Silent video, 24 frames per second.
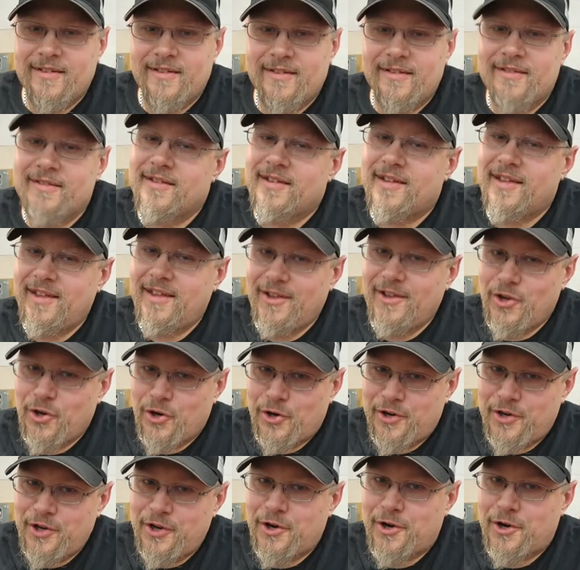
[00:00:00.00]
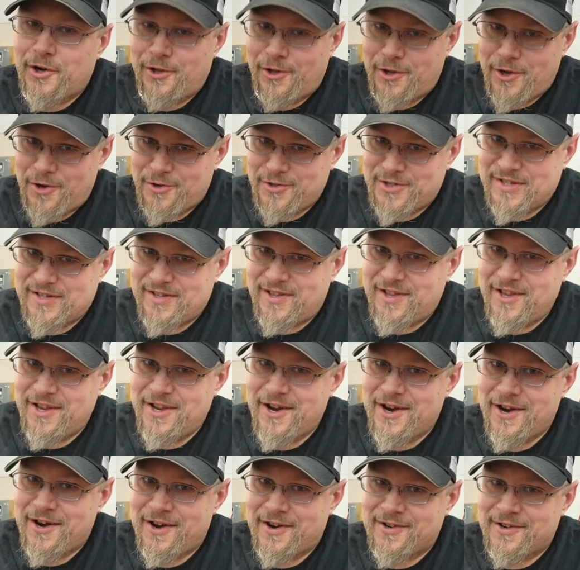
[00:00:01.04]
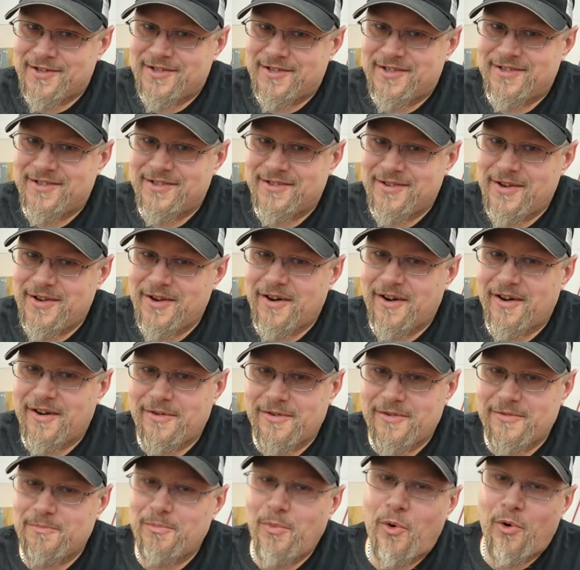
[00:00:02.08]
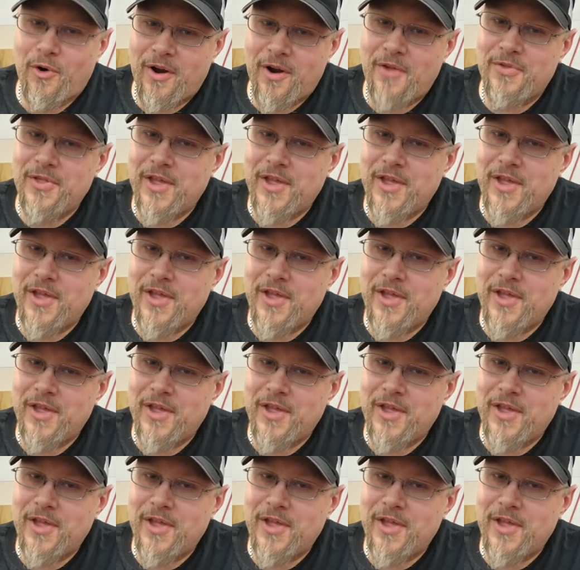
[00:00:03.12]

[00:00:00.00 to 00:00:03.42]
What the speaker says: You're close to the ears. You're more on the